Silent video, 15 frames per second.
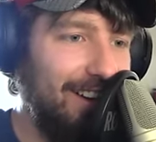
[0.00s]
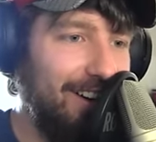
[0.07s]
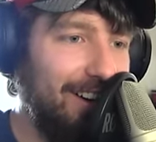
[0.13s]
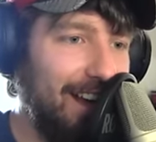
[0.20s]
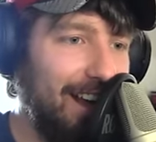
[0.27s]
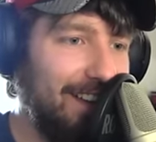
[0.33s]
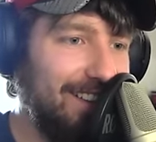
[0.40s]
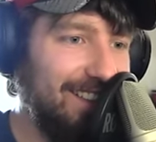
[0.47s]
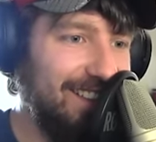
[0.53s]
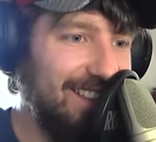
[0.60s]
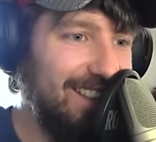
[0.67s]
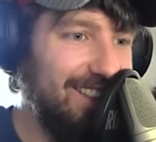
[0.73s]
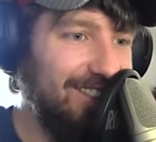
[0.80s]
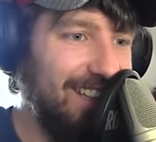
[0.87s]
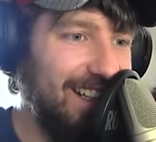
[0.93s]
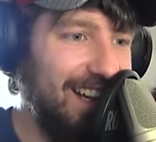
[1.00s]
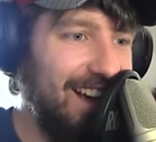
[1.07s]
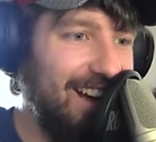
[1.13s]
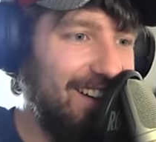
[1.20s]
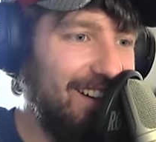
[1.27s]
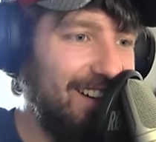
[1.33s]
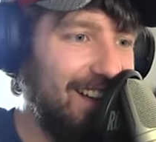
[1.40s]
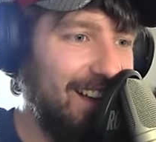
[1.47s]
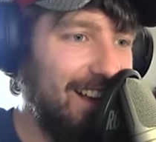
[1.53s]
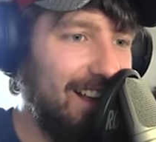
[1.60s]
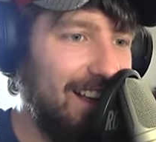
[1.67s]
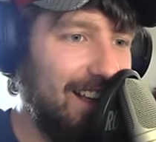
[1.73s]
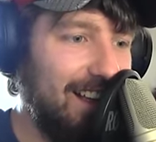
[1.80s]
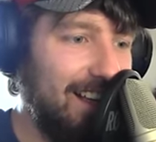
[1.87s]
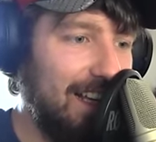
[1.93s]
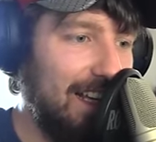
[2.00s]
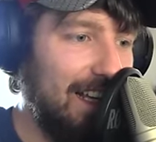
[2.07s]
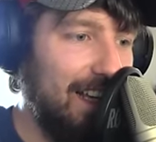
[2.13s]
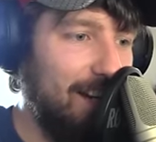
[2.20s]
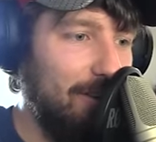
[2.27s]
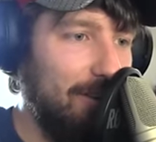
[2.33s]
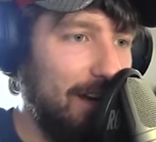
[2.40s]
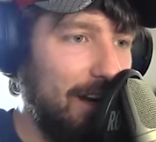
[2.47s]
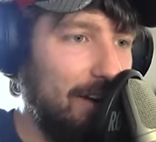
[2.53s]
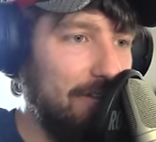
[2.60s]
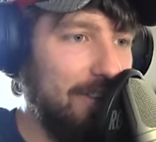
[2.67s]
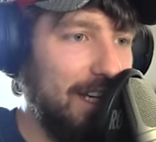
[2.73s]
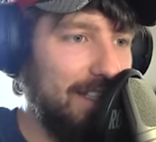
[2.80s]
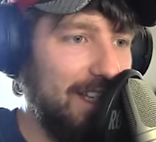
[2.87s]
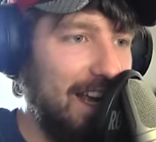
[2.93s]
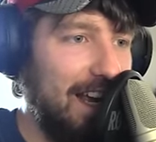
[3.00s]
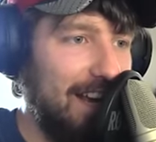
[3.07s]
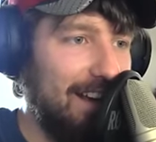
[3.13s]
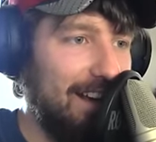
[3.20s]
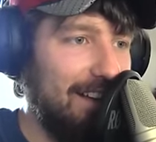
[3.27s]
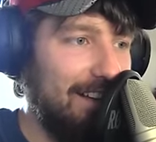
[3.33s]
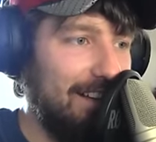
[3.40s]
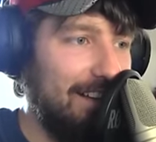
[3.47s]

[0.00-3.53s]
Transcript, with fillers: Okay, here we go. Nice. There we go, Jezza.